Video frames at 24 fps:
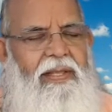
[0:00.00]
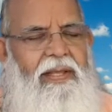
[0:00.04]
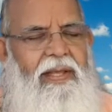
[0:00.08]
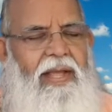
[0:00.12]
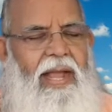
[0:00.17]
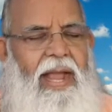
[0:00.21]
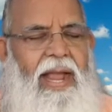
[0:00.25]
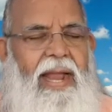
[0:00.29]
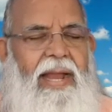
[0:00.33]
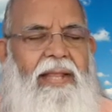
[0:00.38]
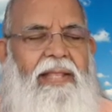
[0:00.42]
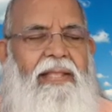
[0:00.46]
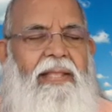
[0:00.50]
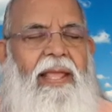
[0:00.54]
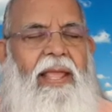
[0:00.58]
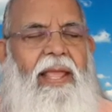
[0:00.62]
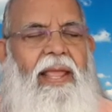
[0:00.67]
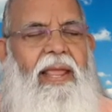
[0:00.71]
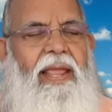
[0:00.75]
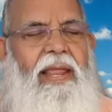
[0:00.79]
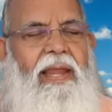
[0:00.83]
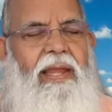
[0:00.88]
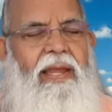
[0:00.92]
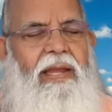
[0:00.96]
and
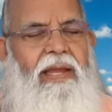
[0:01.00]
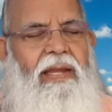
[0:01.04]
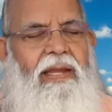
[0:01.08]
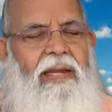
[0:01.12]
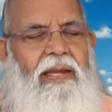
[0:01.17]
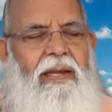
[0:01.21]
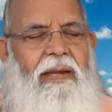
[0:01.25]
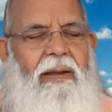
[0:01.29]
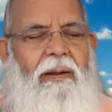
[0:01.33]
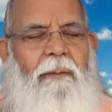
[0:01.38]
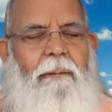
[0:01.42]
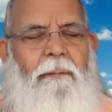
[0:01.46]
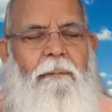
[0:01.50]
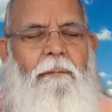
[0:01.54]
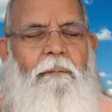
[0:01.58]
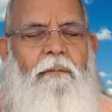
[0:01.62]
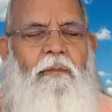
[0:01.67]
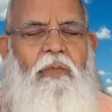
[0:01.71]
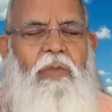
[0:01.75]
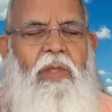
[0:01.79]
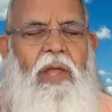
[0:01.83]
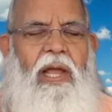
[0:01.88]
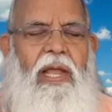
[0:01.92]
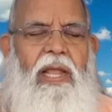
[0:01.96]
then
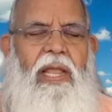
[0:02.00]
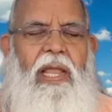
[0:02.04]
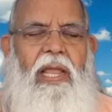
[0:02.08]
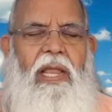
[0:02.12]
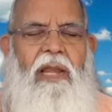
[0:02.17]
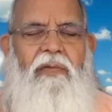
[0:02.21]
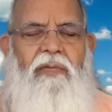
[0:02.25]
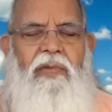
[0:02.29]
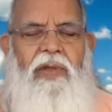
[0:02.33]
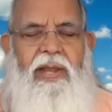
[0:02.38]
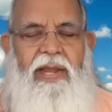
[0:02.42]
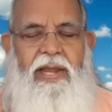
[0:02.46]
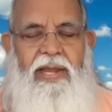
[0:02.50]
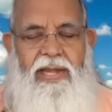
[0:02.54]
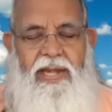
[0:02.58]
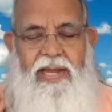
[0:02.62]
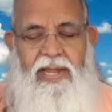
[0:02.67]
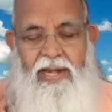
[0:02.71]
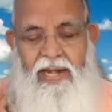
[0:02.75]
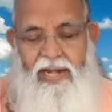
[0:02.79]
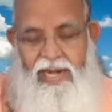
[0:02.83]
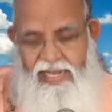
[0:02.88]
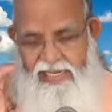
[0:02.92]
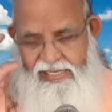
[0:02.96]
again we get
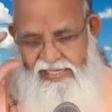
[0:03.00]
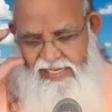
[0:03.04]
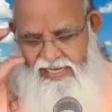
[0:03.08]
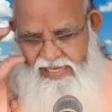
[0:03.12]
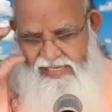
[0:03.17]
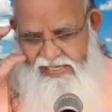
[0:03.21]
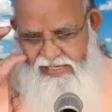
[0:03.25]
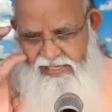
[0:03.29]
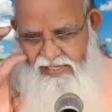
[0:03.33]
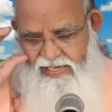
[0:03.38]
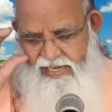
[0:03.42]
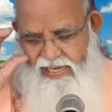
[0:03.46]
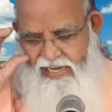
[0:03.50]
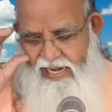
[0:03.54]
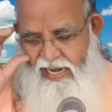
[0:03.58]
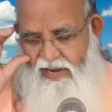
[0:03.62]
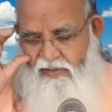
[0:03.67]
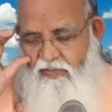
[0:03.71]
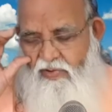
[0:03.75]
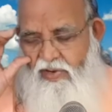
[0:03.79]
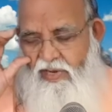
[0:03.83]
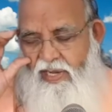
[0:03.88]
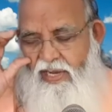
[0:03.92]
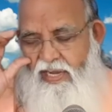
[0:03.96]
the glasses and
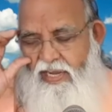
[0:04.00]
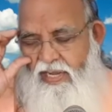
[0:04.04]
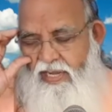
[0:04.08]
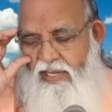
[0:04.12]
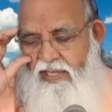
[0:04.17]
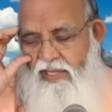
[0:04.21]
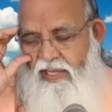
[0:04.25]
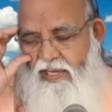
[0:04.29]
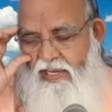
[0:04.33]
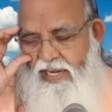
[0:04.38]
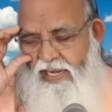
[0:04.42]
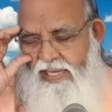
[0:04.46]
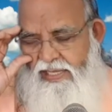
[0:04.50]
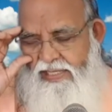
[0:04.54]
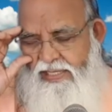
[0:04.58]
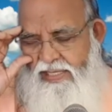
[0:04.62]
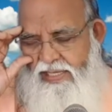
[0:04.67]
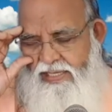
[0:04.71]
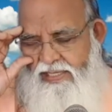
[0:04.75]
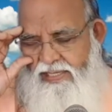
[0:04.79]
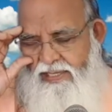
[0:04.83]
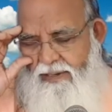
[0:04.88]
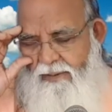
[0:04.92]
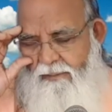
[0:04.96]
after getting the
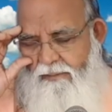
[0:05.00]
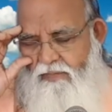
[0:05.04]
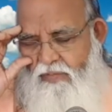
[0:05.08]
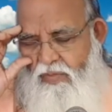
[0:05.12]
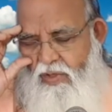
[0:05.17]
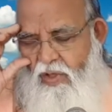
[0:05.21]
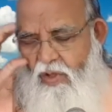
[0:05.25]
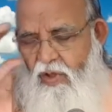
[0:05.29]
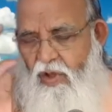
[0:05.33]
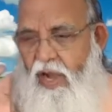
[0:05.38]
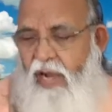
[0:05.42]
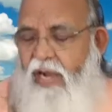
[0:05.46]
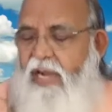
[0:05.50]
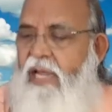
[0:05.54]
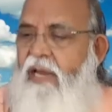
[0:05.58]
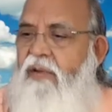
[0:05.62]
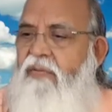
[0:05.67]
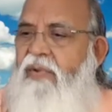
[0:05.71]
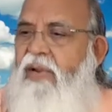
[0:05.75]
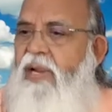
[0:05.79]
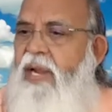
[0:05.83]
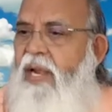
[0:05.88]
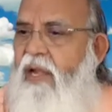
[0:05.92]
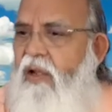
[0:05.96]
glasses again
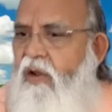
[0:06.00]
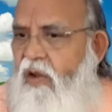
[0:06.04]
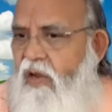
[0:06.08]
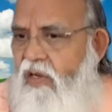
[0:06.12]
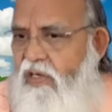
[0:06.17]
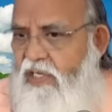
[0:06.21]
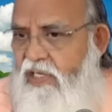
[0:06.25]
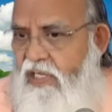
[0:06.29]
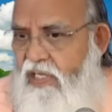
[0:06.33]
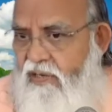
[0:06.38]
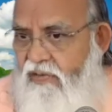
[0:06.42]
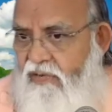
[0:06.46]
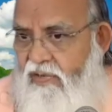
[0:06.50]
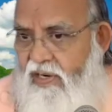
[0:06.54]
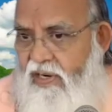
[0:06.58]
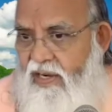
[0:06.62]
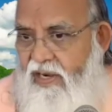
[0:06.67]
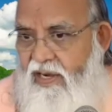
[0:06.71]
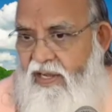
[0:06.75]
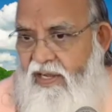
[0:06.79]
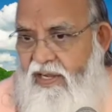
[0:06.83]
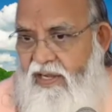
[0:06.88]
we get lost in the world.